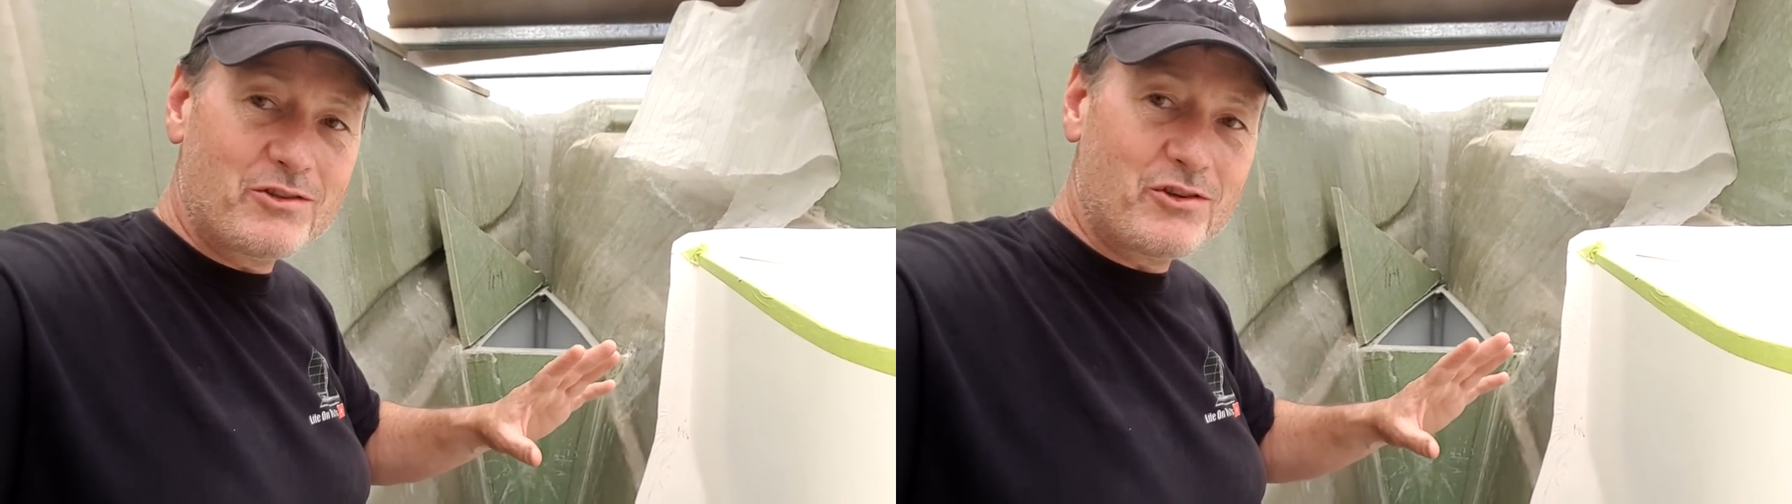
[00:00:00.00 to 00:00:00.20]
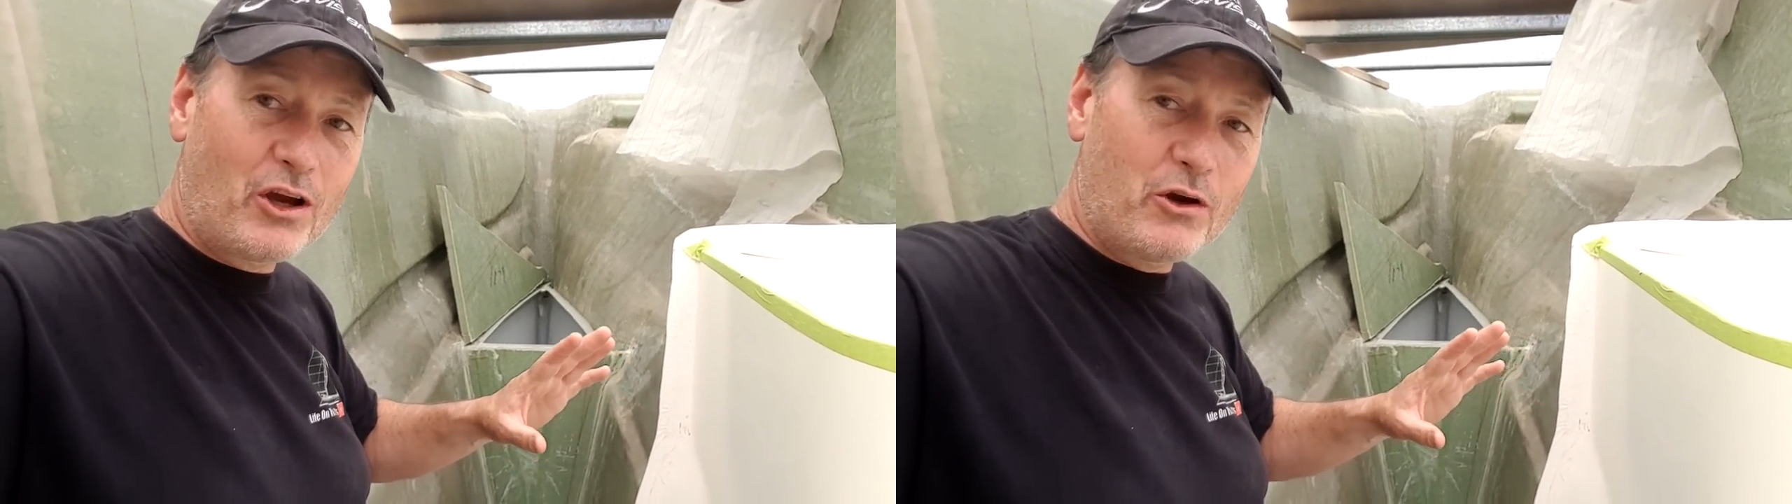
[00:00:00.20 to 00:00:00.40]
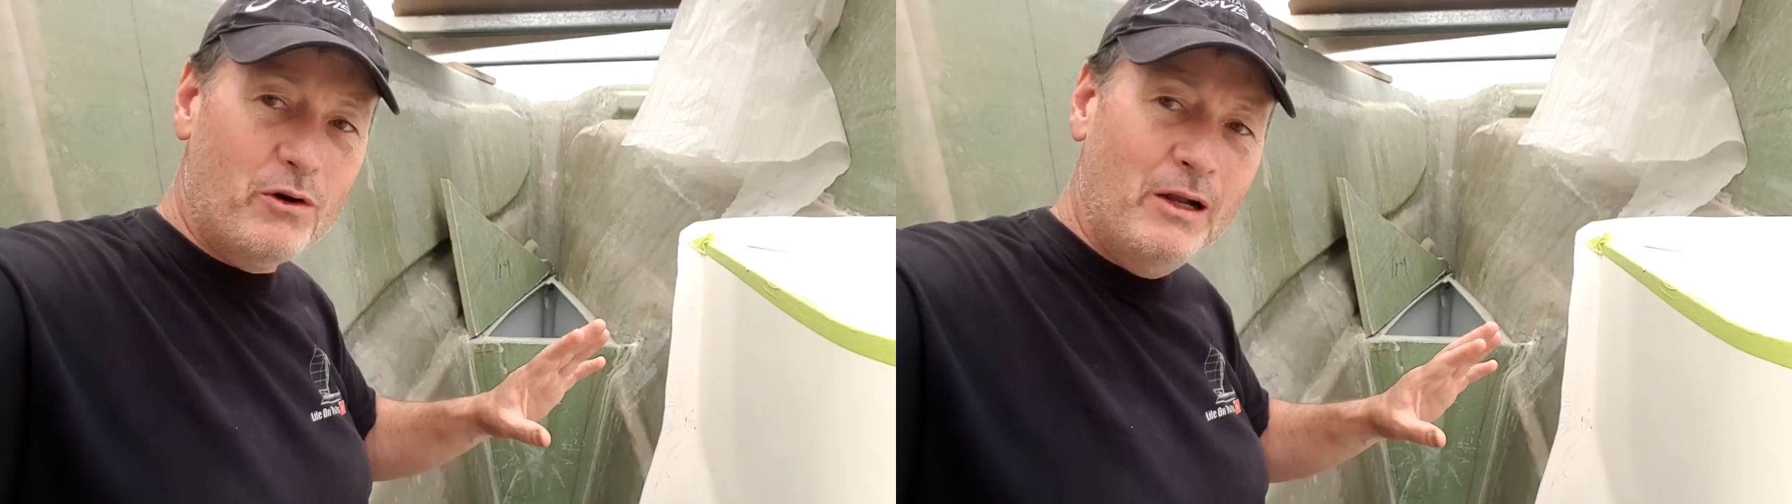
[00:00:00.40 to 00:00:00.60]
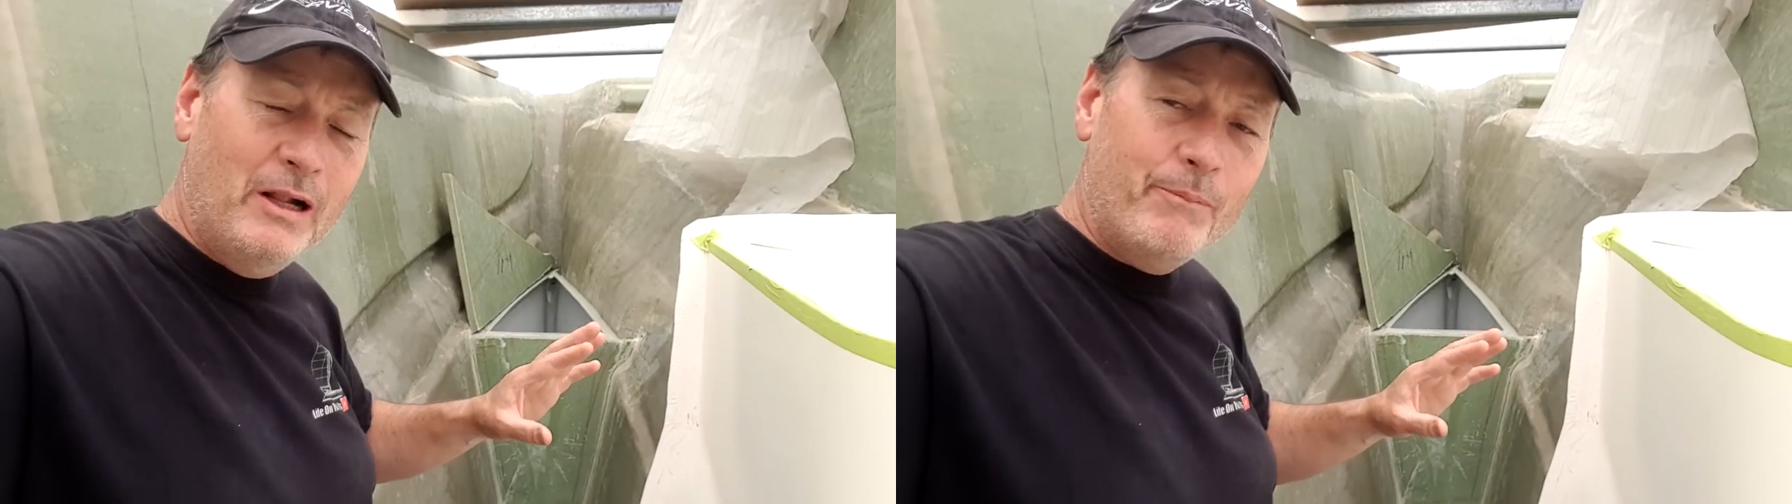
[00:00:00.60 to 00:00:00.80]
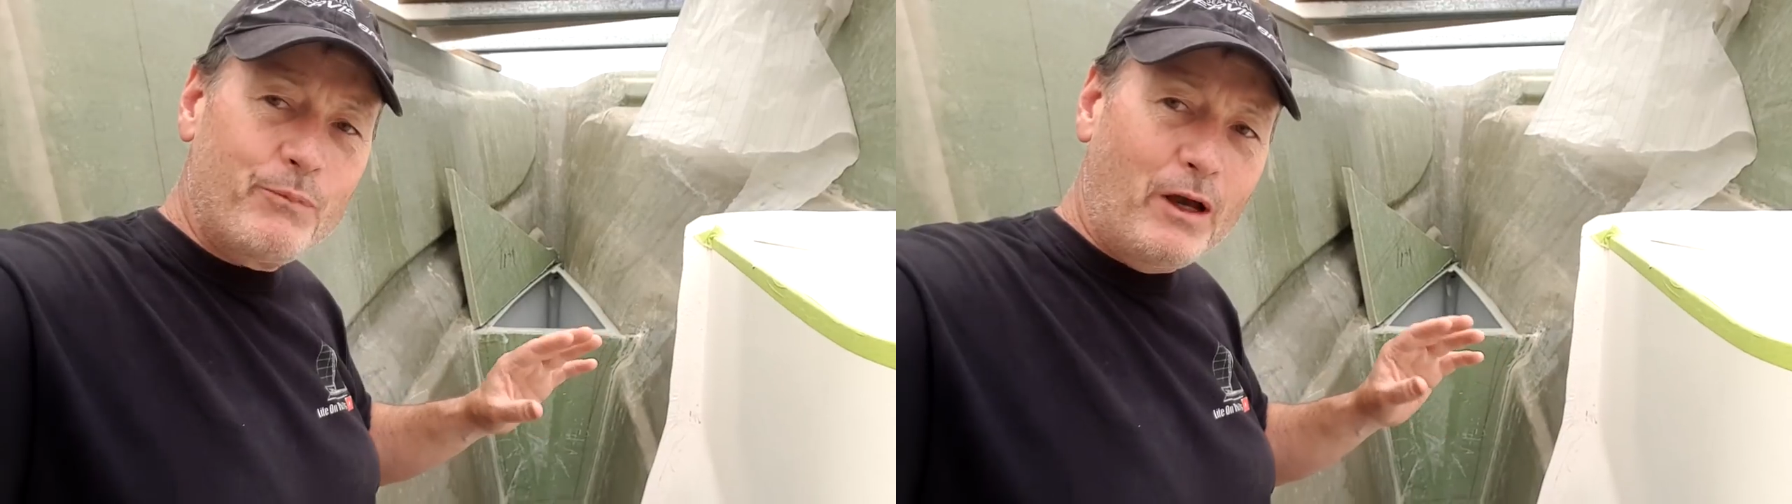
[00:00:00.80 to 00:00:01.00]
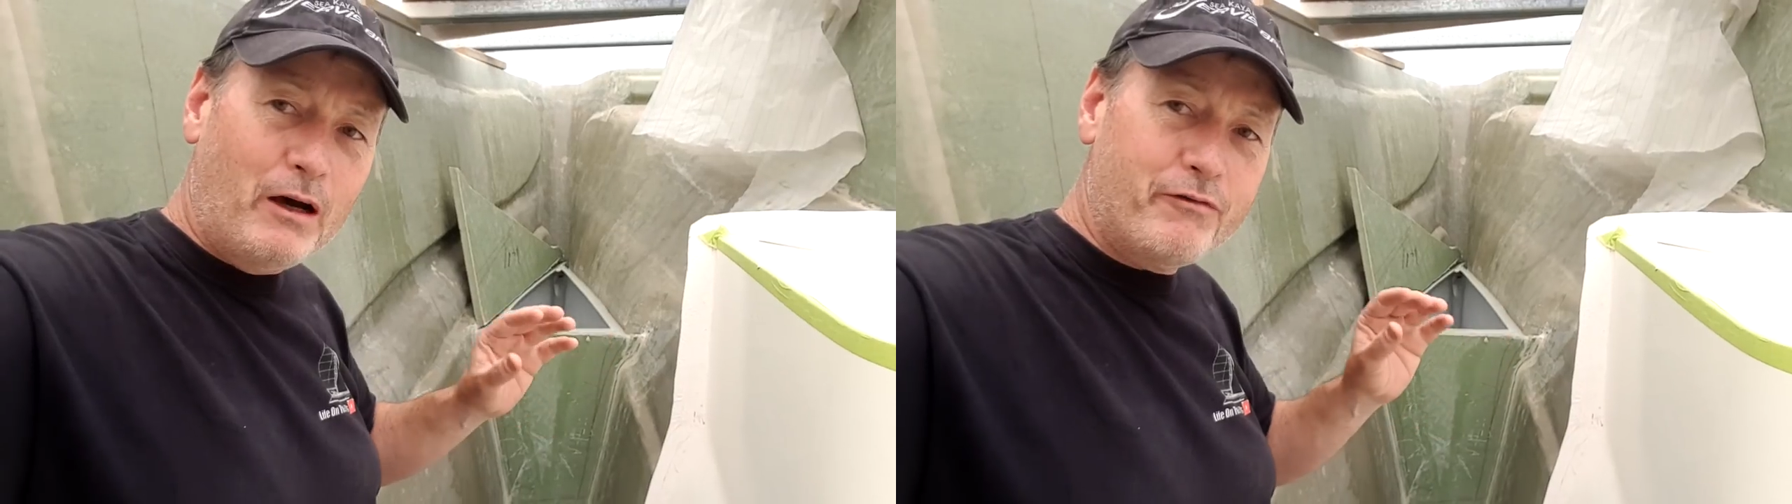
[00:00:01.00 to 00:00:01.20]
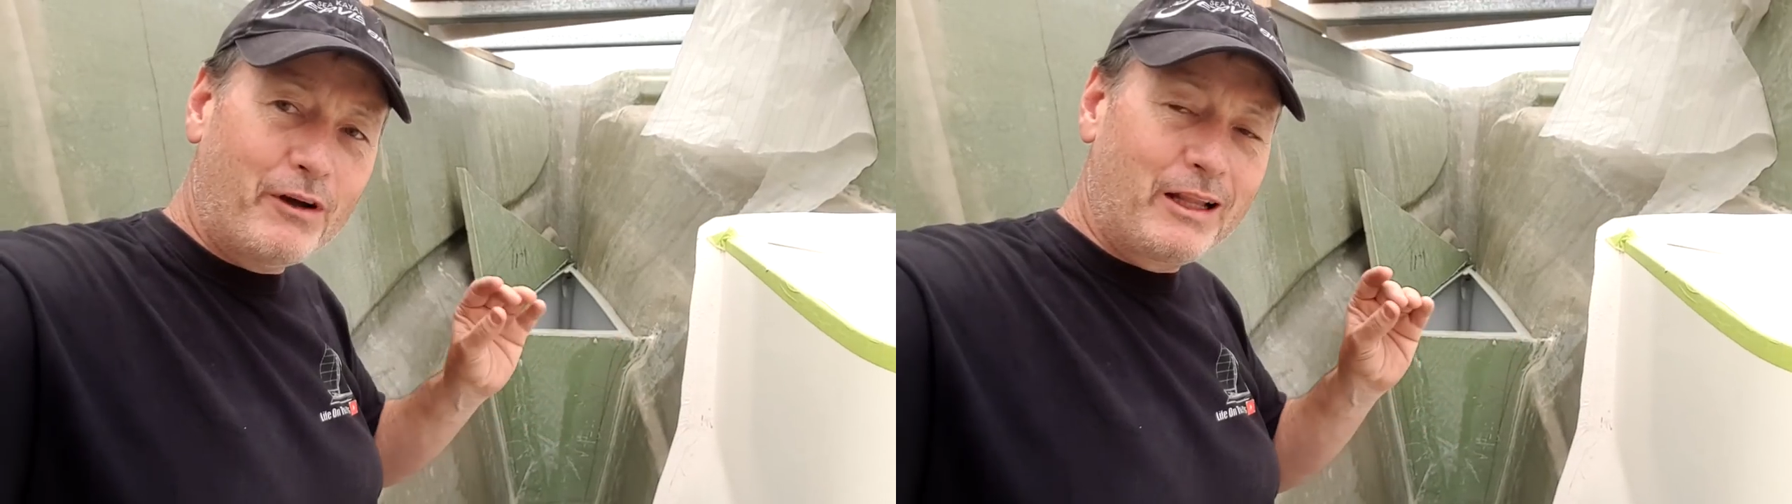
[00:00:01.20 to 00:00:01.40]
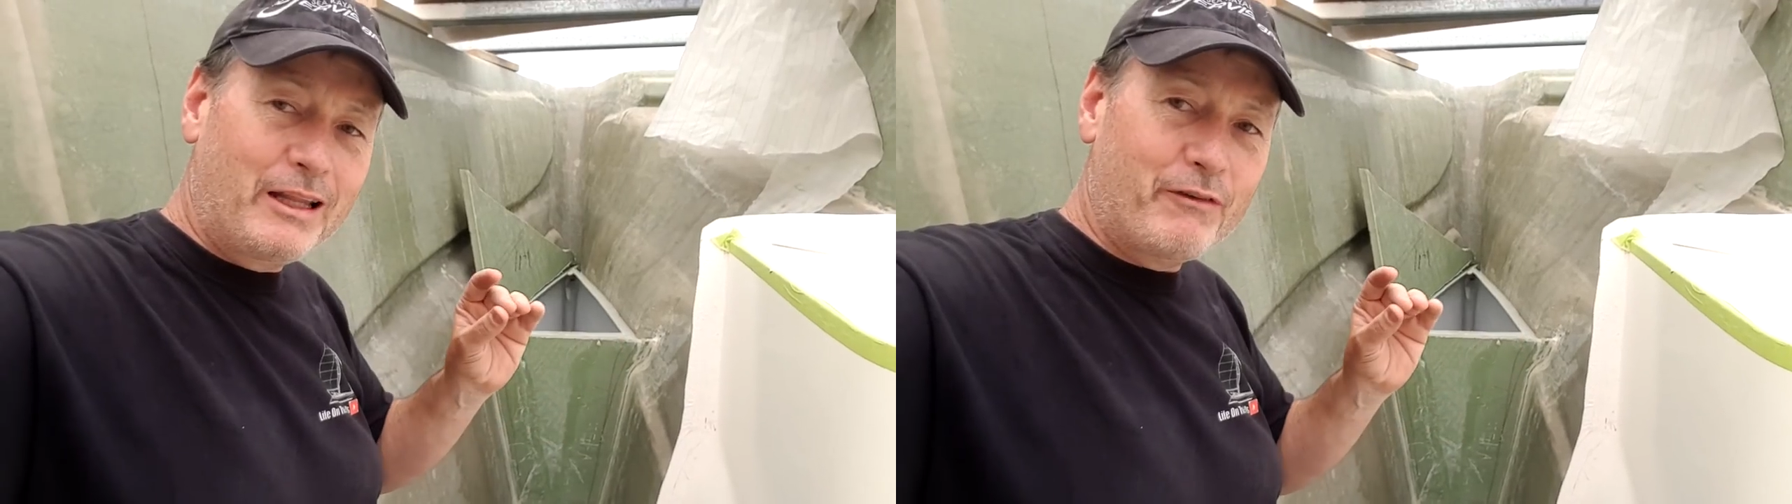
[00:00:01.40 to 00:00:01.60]
So
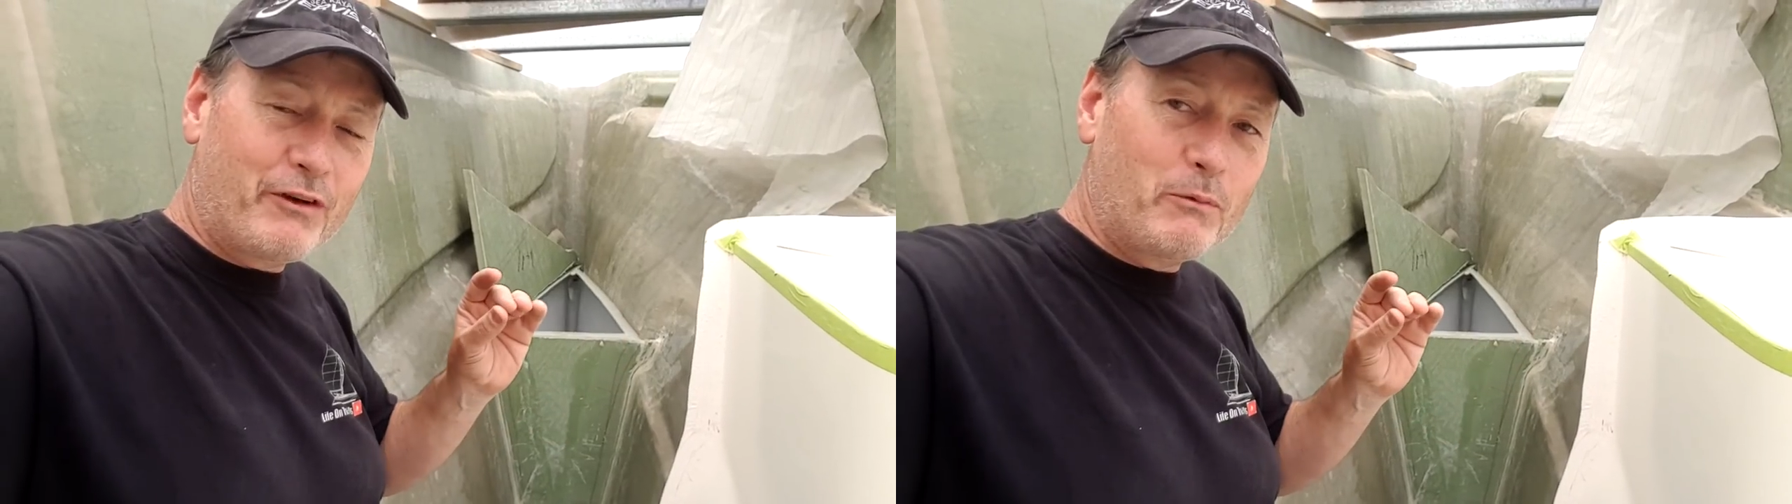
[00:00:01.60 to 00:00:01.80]
funnily enough,